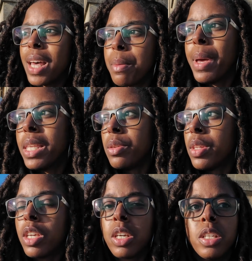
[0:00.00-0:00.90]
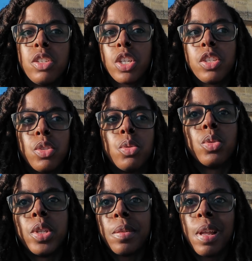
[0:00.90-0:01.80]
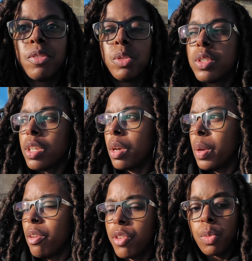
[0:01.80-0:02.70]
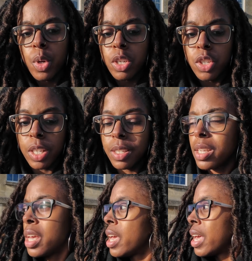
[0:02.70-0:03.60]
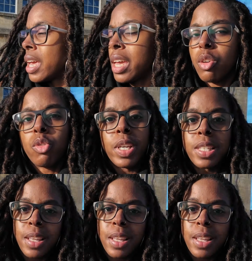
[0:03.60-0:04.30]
that menu that you can adjust your audio levels. So if you want to just increase